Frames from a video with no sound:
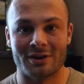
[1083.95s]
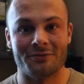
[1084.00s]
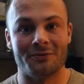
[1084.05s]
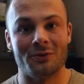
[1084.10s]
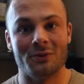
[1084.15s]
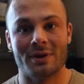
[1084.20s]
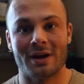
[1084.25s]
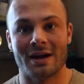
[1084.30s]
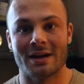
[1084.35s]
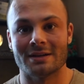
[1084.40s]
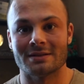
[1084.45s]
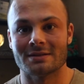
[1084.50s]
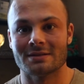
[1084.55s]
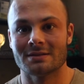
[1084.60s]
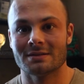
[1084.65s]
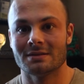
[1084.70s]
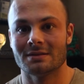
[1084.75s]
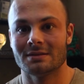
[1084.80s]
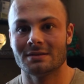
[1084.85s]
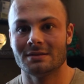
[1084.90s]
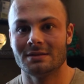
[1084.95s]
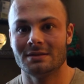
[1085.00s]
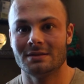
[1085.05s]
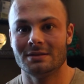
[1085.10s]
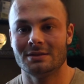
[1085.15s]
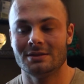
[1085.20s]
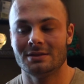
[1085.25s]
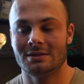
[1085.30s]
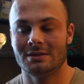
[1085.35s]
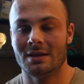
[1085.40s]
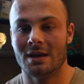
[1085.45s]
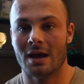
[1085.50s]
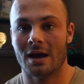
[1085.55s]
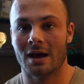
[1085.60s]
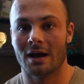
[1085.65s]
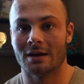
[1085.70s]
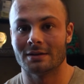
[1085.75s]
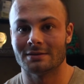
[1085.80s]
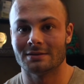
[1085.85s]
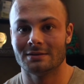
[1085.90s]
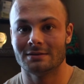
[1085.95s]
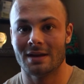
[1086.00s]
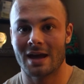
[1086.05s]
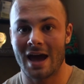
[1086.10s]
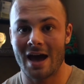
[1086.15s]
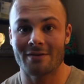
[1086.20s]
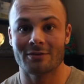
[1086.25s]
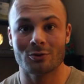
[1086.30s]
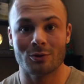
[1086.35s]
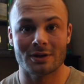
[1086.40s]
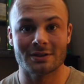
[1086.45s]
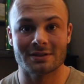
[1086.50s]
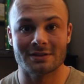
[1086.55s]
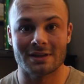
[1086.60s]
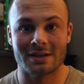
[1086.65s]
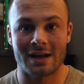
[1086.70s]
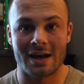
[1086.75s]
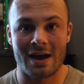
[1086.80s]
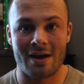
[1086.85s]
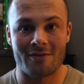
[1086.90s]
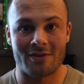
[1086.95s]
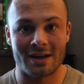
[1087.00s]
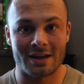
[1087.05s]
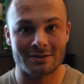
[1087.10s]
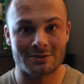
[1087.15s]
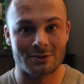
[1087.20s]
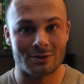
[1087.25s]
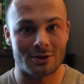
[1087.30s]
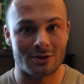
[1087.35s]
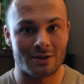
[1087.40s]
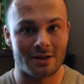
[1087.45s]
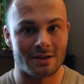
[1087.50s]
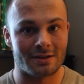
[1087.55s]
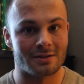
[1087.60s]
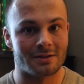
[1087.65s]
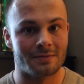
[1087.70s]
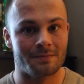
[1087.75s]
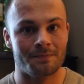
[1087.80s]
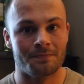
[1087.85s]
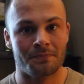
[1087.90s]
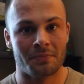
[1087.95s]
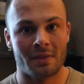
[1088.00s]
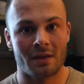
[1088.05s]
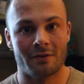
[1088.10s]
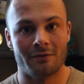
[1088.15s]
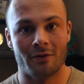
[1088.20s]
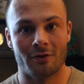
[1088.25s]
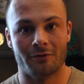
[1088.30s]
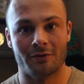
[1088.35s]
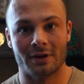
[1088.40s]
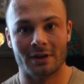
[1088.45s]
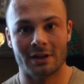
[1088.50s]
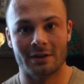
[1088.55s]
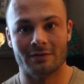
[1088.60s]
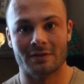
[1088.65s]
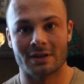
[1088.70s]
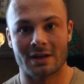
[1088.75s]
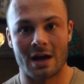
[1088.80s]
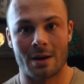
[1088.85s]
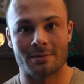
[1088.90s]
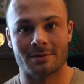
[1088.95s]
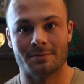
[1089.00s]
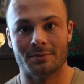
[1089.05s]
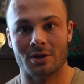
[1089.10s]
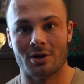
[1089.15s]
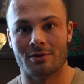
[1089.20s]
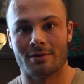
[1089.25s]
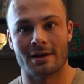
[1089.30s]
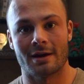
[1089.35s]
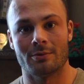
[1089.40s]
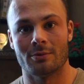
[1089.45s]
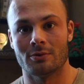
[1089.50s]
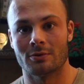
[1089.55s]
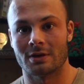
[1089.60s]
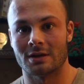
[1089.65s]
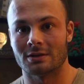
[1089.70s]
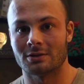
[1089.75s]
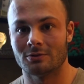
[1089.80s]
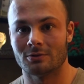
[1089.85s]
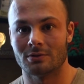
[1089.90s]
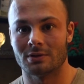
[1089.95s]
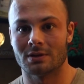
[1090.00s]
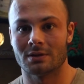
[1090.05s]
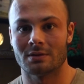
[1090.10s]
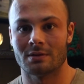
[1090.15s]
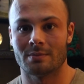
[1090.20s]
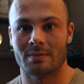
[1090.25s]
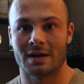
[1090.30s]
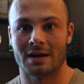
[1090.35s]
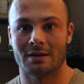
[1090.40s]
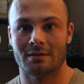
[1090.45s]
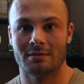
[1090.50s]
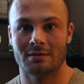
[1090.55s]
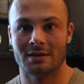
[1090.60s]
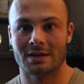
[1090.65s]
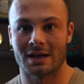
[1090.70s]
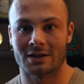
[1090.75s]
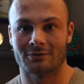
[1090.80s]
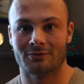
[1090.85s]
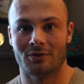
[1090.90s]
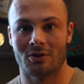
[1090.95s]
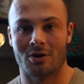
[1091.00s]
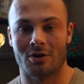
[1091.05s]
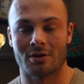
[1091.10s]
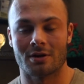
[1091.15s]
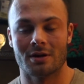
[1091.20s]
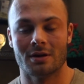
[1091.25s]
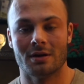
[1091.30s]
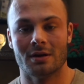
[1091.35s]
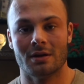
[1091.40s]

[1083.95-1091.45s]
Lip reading: if you guys have a question that I haven't answered on this, feel free to leave in the comments below, and I will get to it in my next vlog,